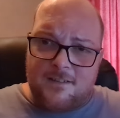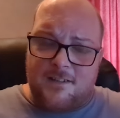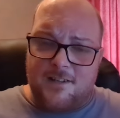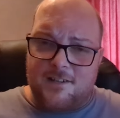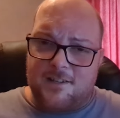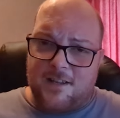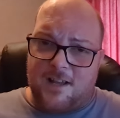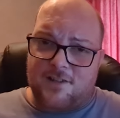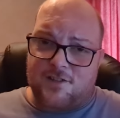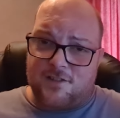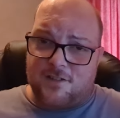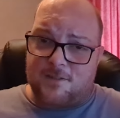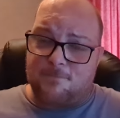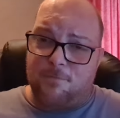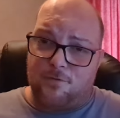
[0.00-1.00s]
cunning
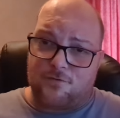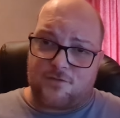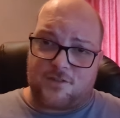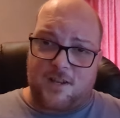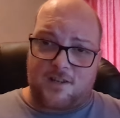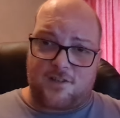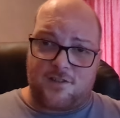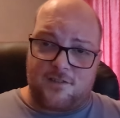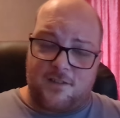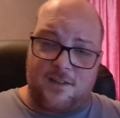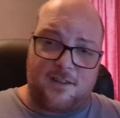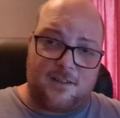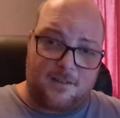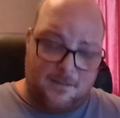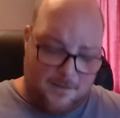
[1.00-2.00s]
action is bonus action
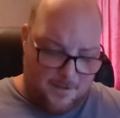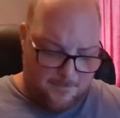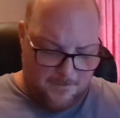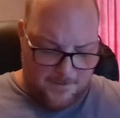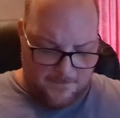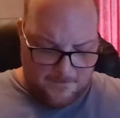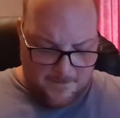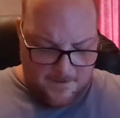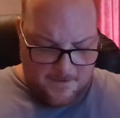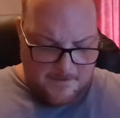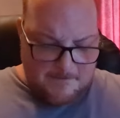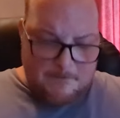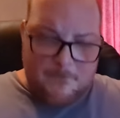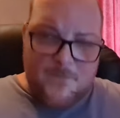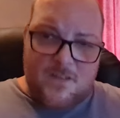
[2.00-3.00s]
thing, I mean.
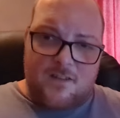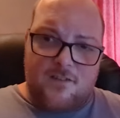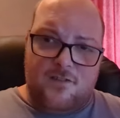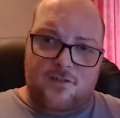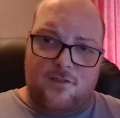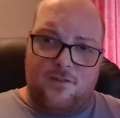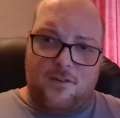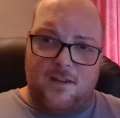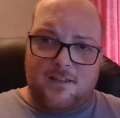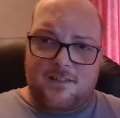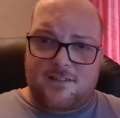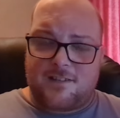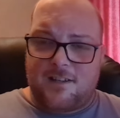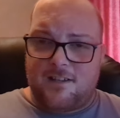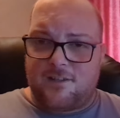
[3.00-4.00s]
So I
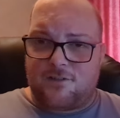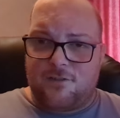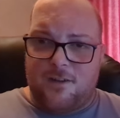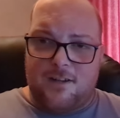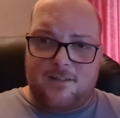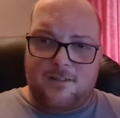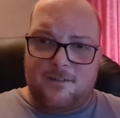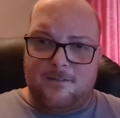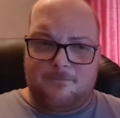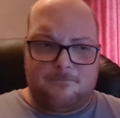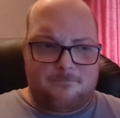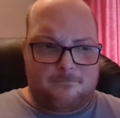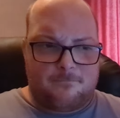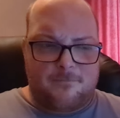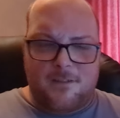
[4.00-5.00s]
decided to
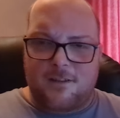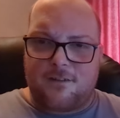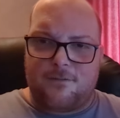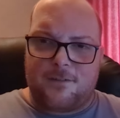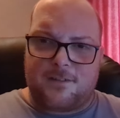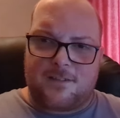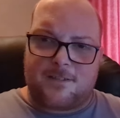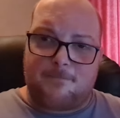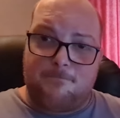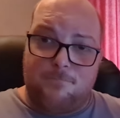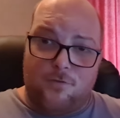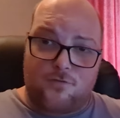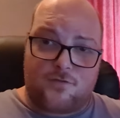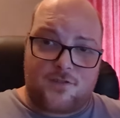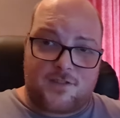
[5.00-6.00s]
think of it as a
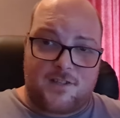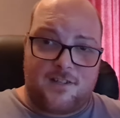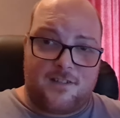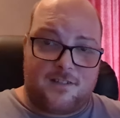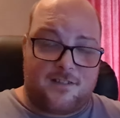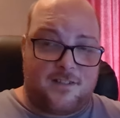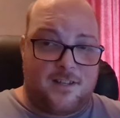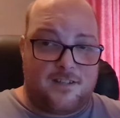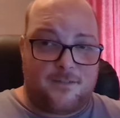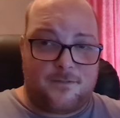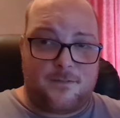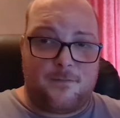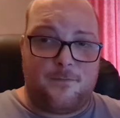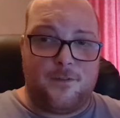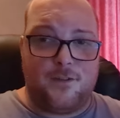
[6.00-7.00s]
bonus scene at the end
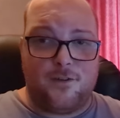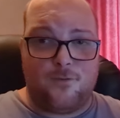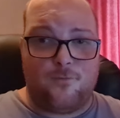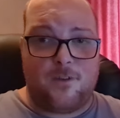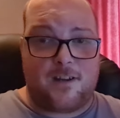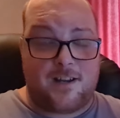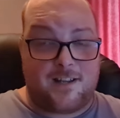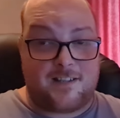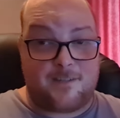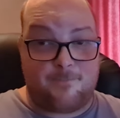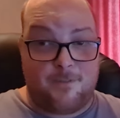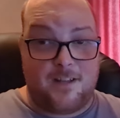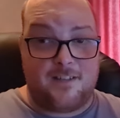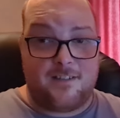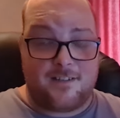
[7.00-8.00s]
of the video where I
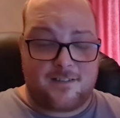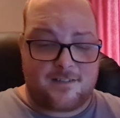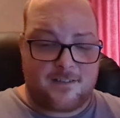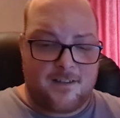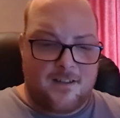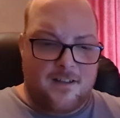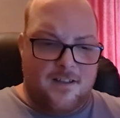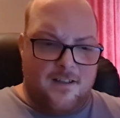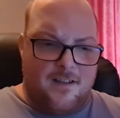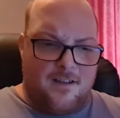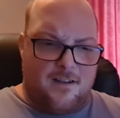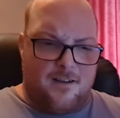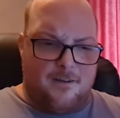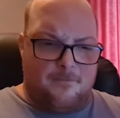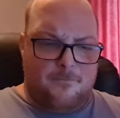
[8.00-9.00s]
explain this.
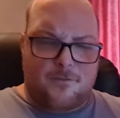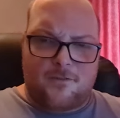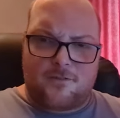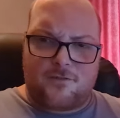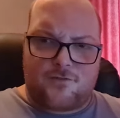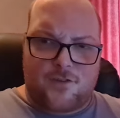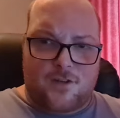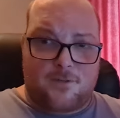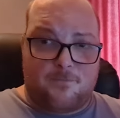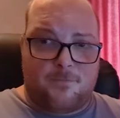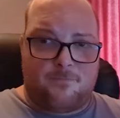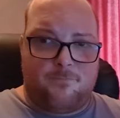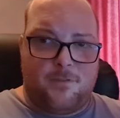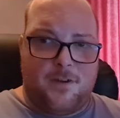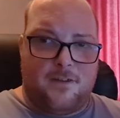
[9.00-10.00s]
I'm going to try to
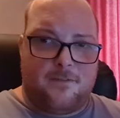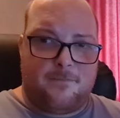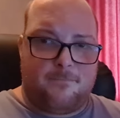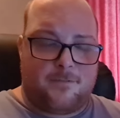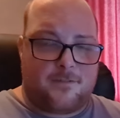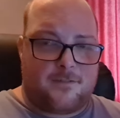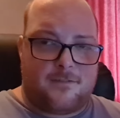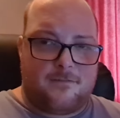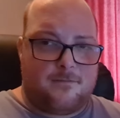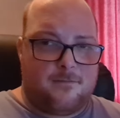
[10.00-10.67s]
be brief, but